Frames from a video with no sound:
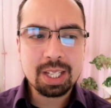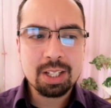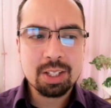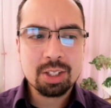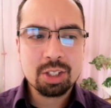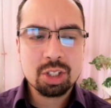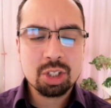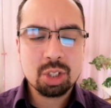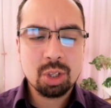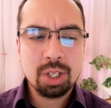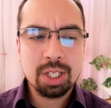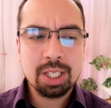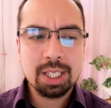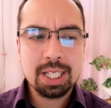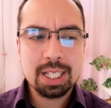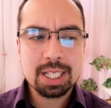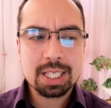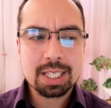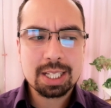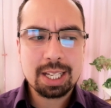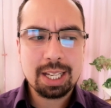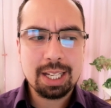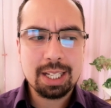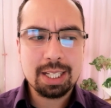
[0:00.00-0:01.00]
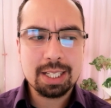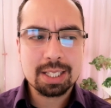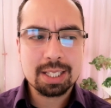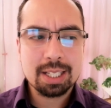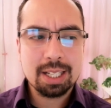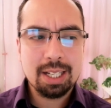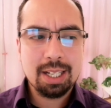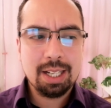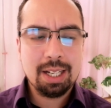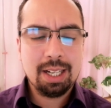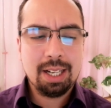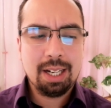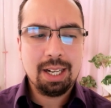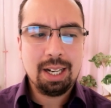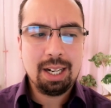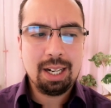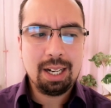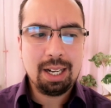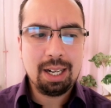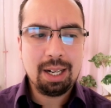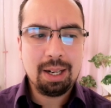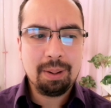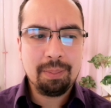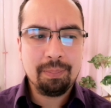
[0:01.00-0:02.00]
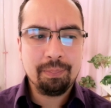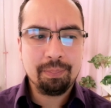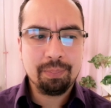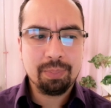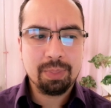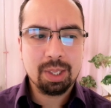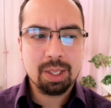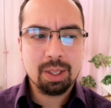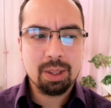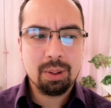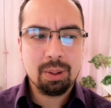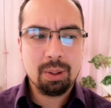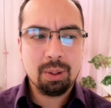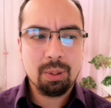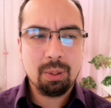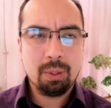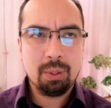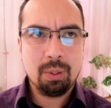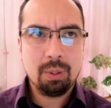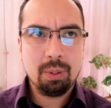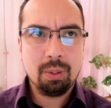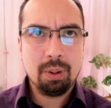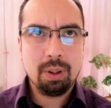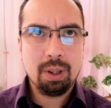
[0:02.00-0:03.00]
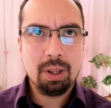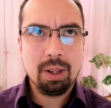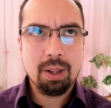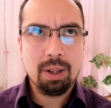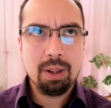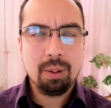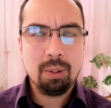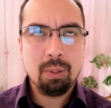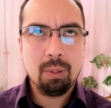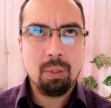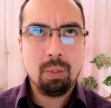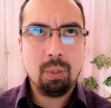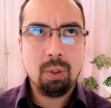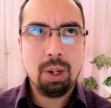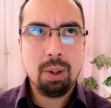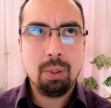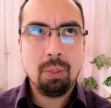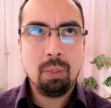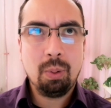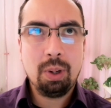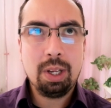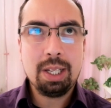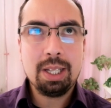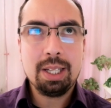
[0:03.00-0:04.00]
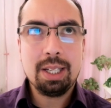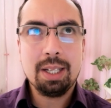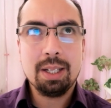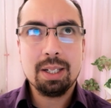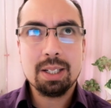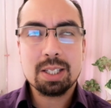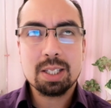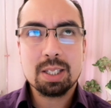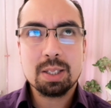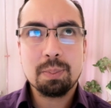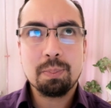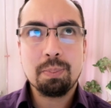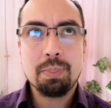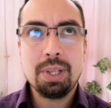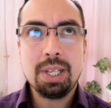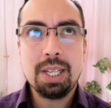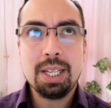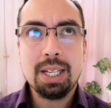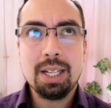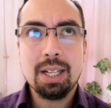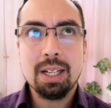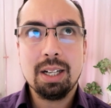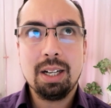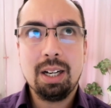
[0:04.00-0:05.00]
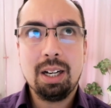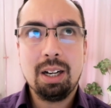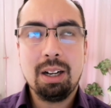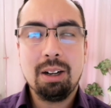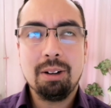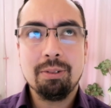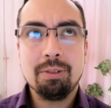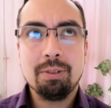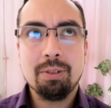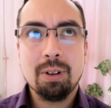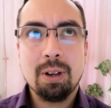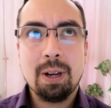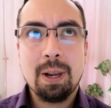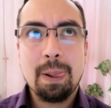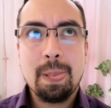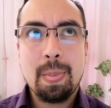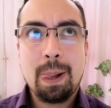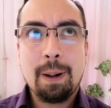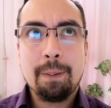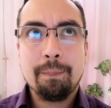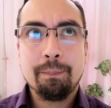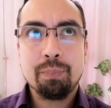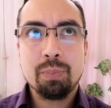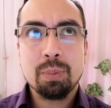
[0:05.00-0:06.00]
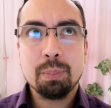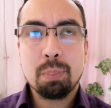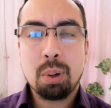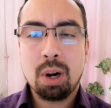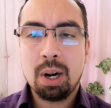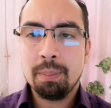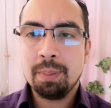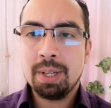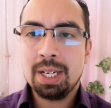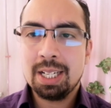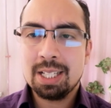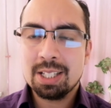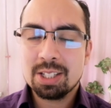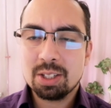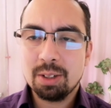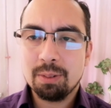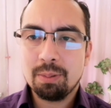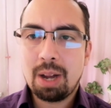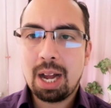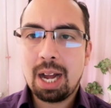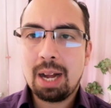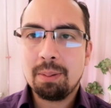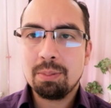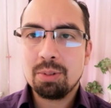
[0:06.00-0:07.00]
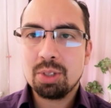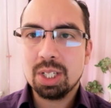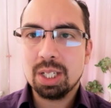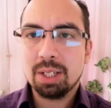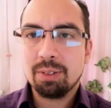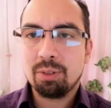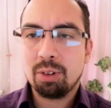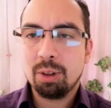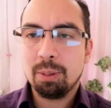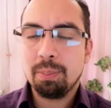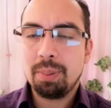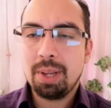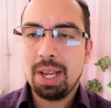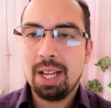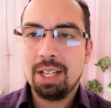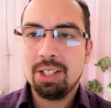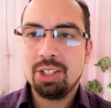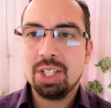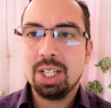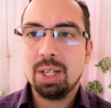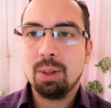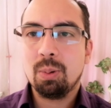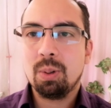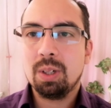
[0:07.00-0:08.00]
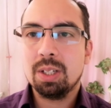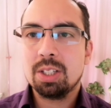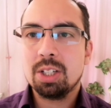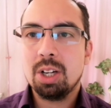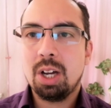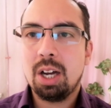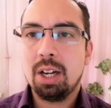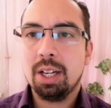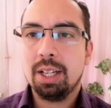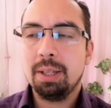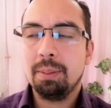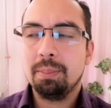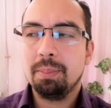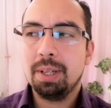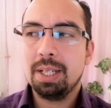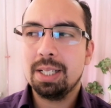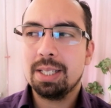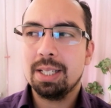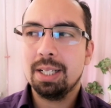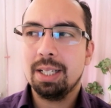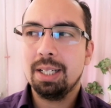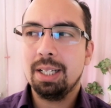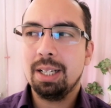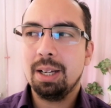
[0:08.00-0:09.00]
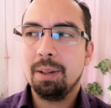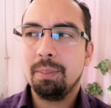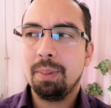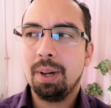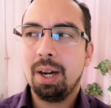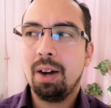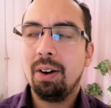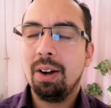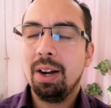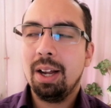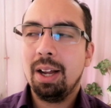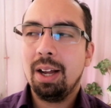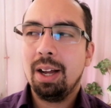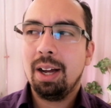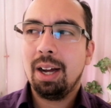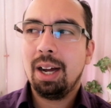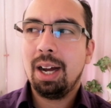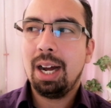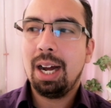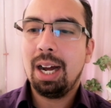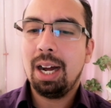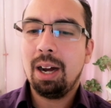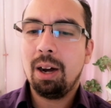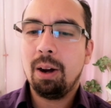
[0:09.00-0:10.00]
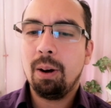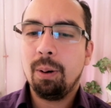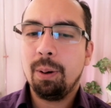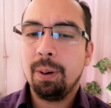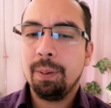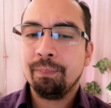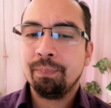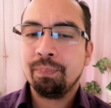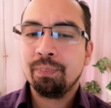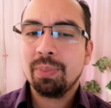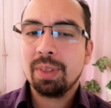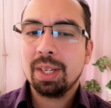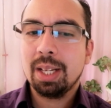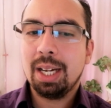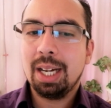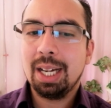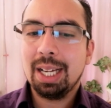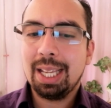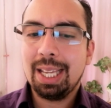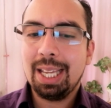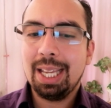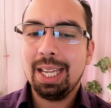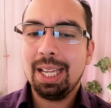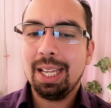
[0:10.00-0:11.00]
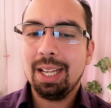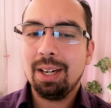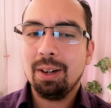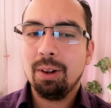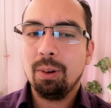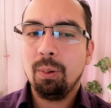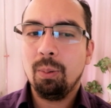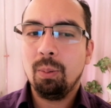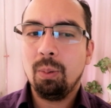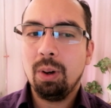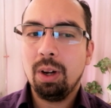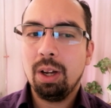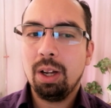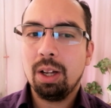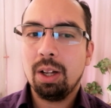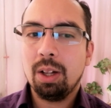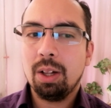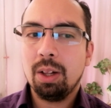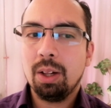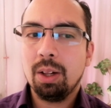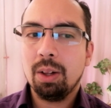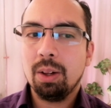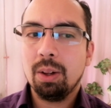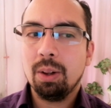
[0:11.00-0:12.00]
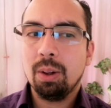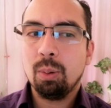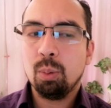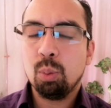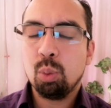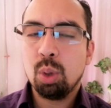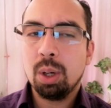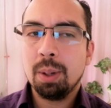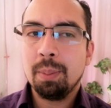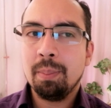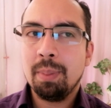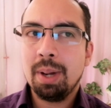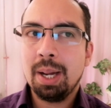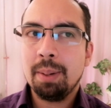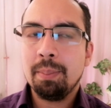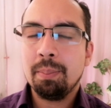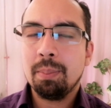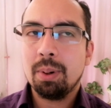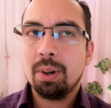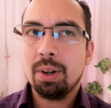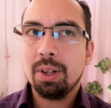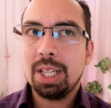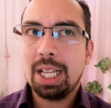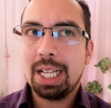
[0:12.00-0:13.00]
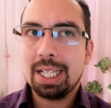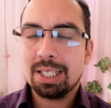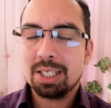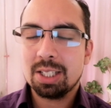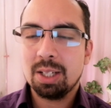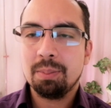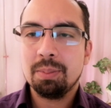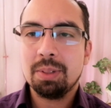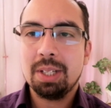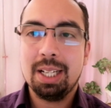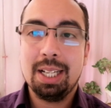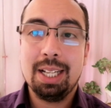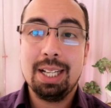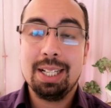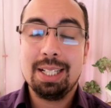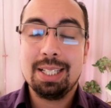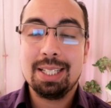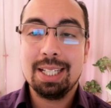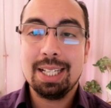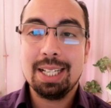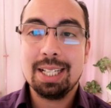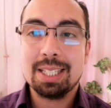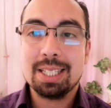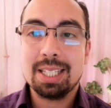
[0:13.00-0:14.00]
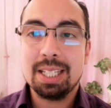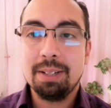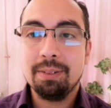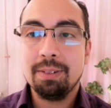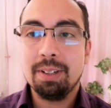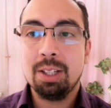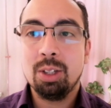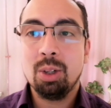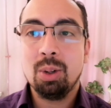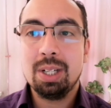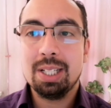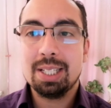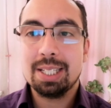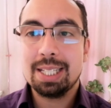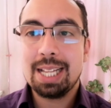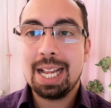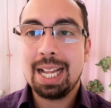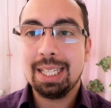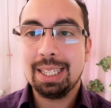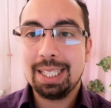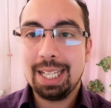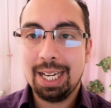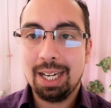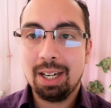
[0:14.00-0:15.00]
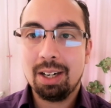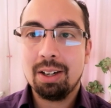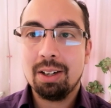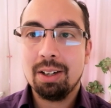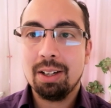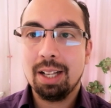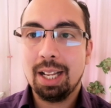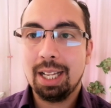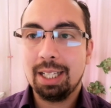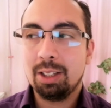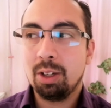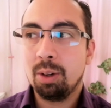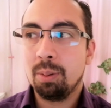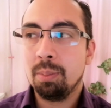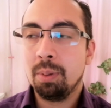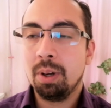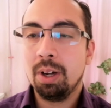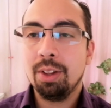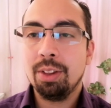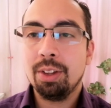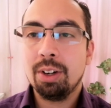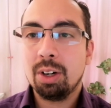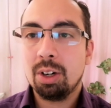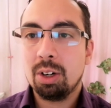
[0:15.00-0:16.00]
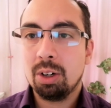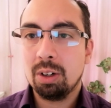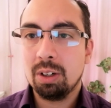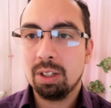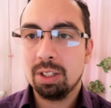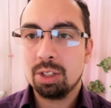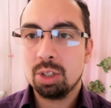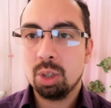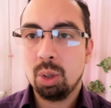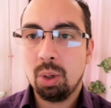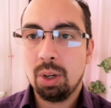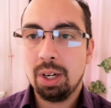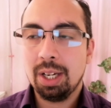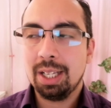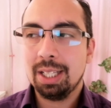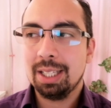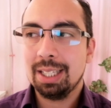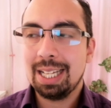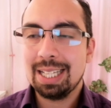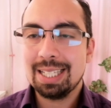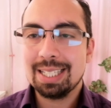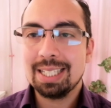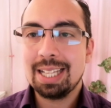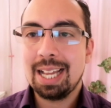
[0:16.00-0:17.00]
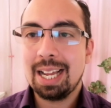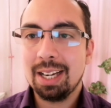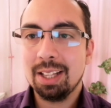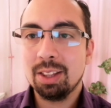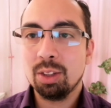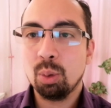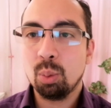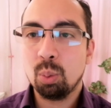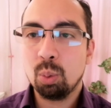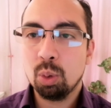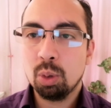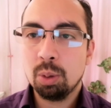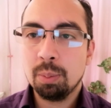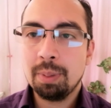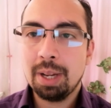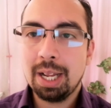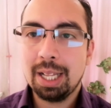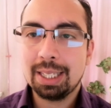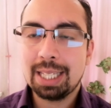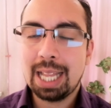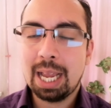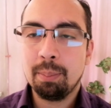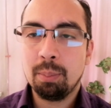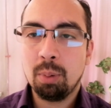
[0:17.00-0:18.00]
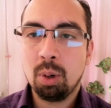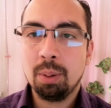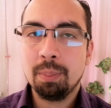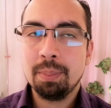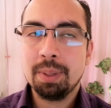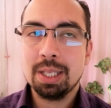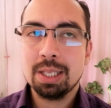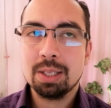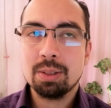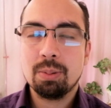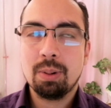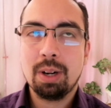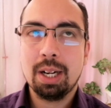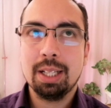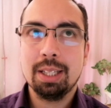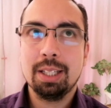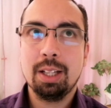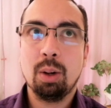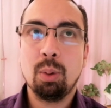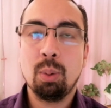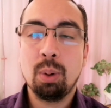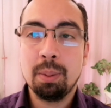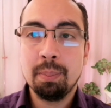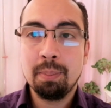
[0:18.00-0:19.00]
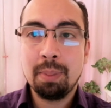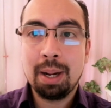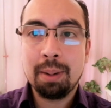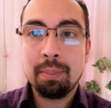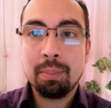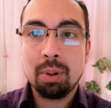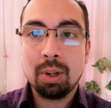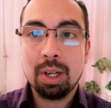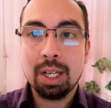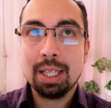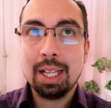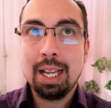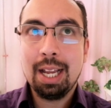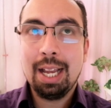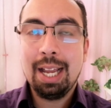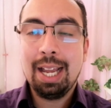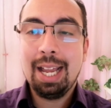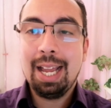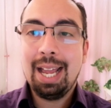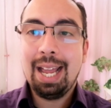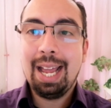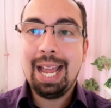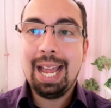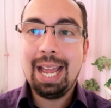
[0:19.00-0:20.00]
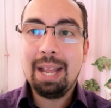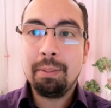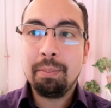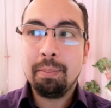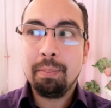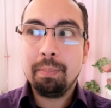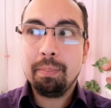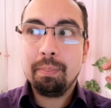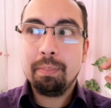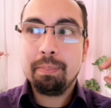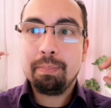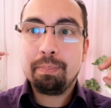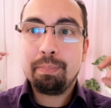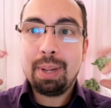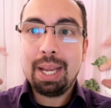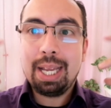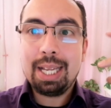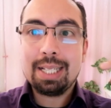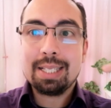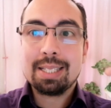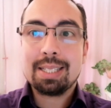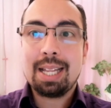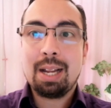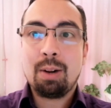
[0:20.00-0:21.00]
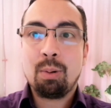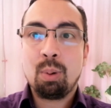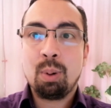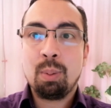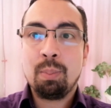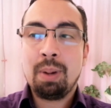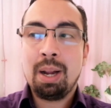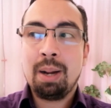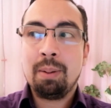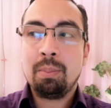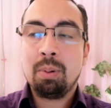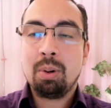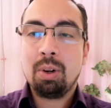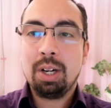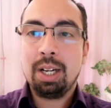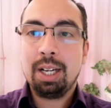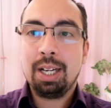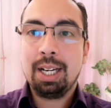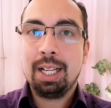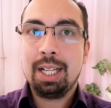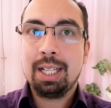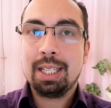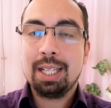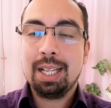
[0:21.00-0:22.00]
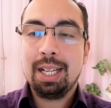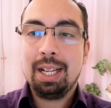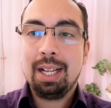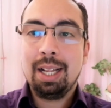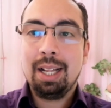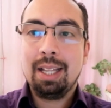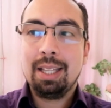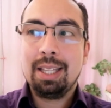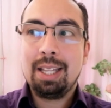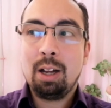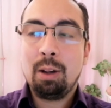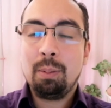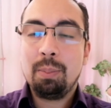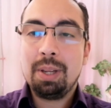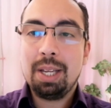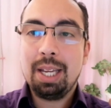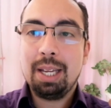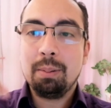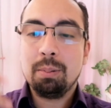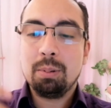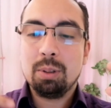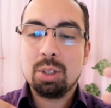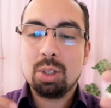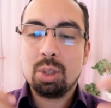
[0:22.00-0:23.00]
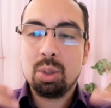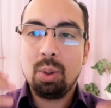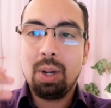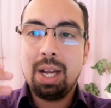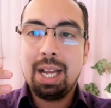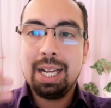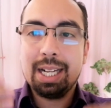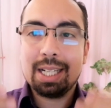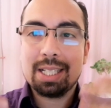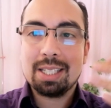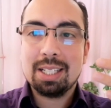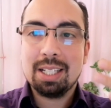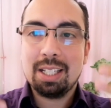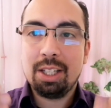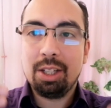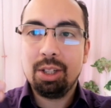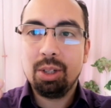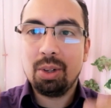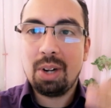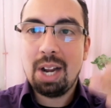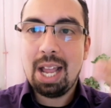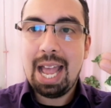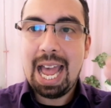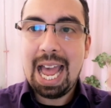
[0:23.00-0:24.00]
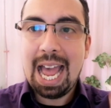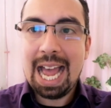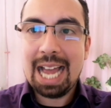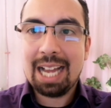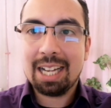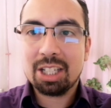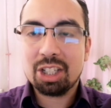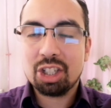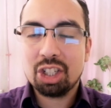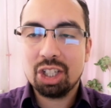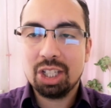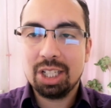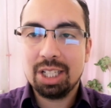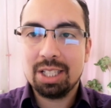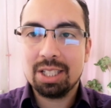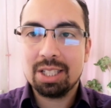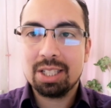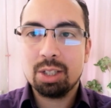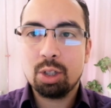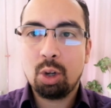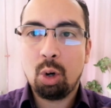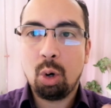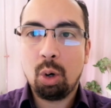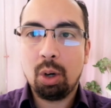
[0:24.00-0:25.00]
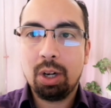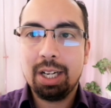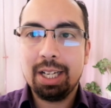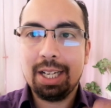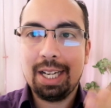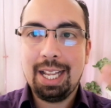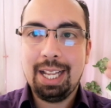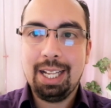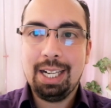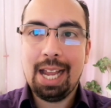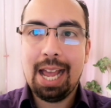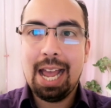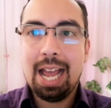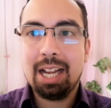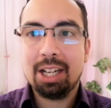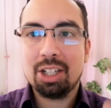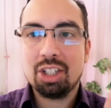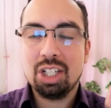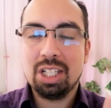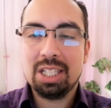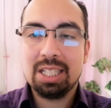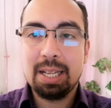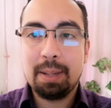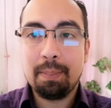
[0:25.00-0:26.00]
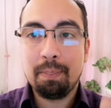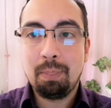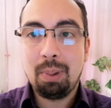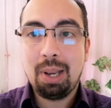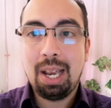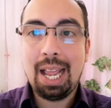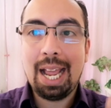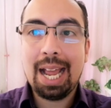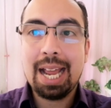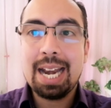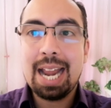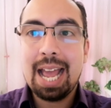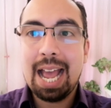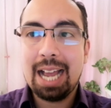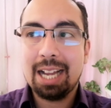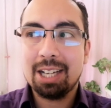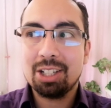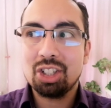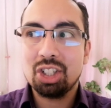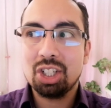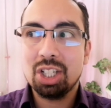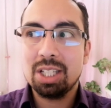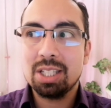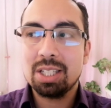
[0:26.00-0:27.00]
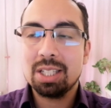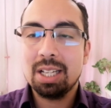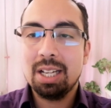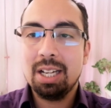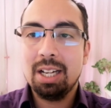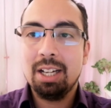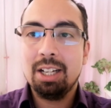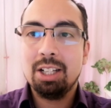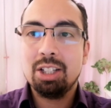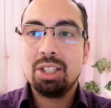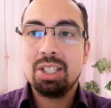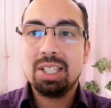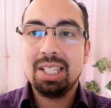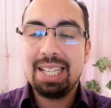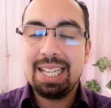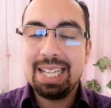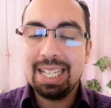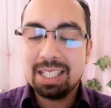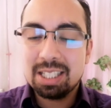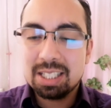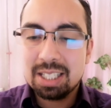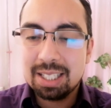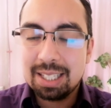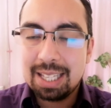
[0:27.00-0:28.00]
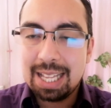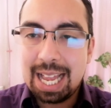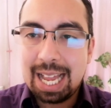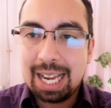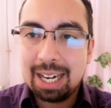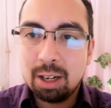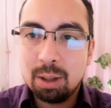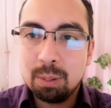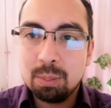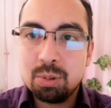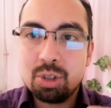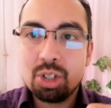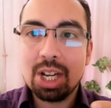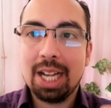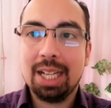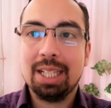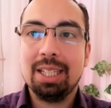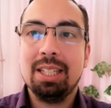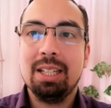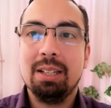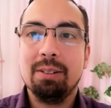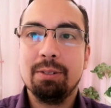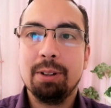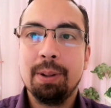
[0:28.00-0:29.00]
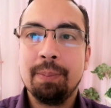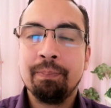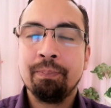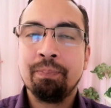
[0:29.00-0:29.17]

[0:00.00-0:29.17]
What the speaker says: So in this case, um, when we speak of permanence of object from Piaget, we're talking basically about how a kid will remember that something exists even though it's not there, like their mother or a toy that's not in the room at that moment, right? They'll remember it. And based on remembering it, they'll be able to execute actions, coordinate actions, and plan actions to get to that objective.